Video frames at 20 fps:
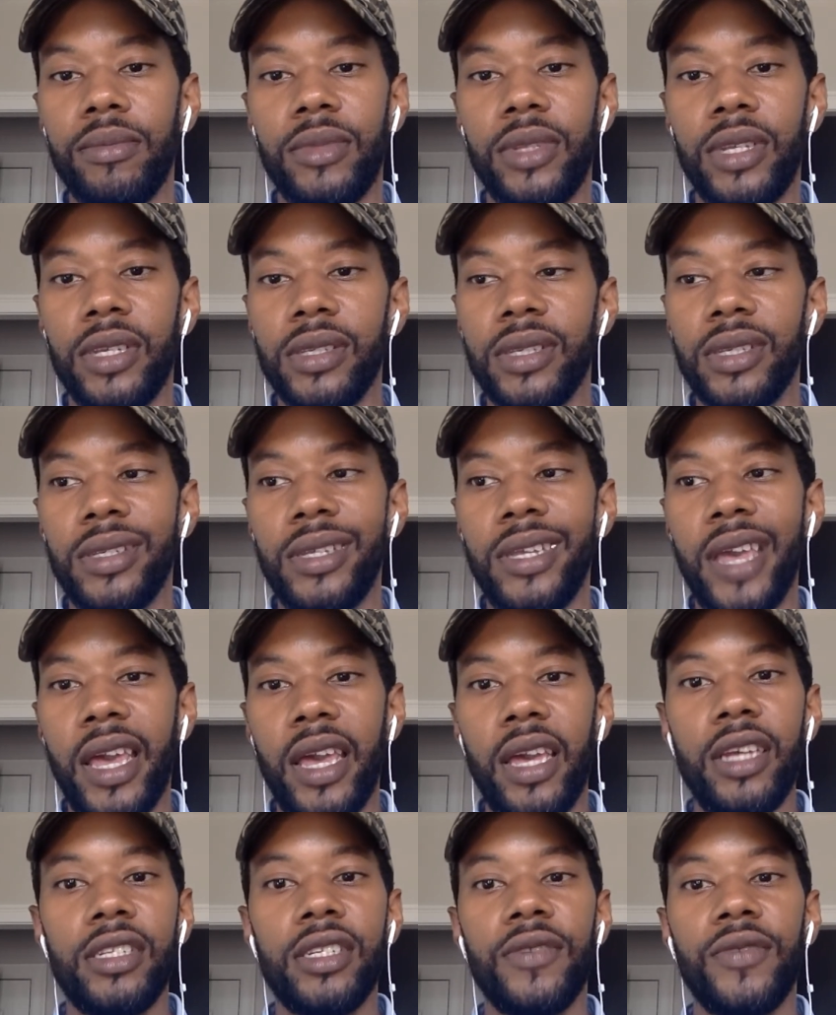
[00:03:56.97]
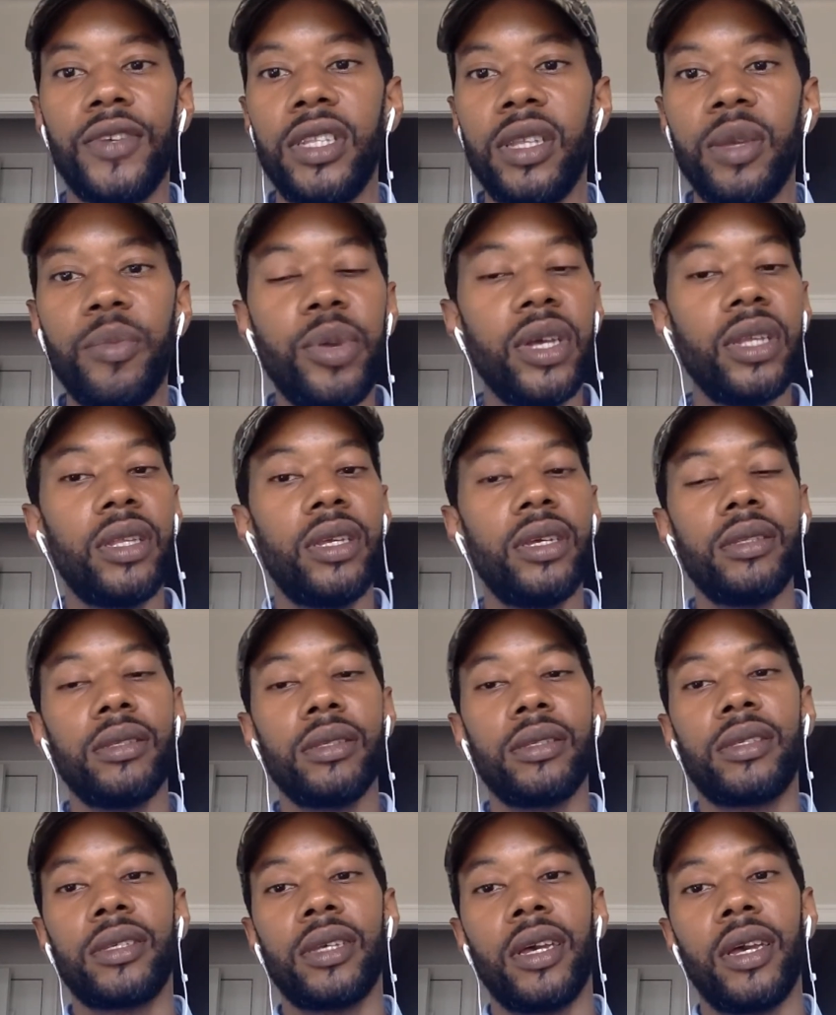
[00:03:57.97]
This is the age of
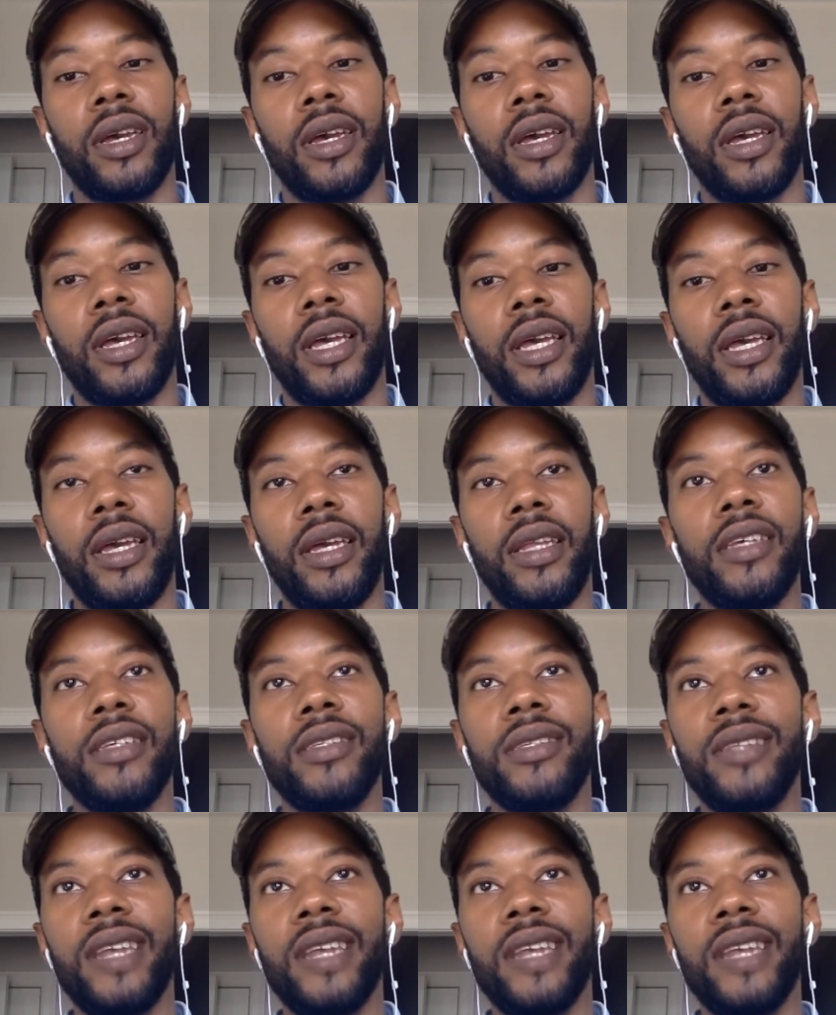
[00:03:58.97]
independence. It is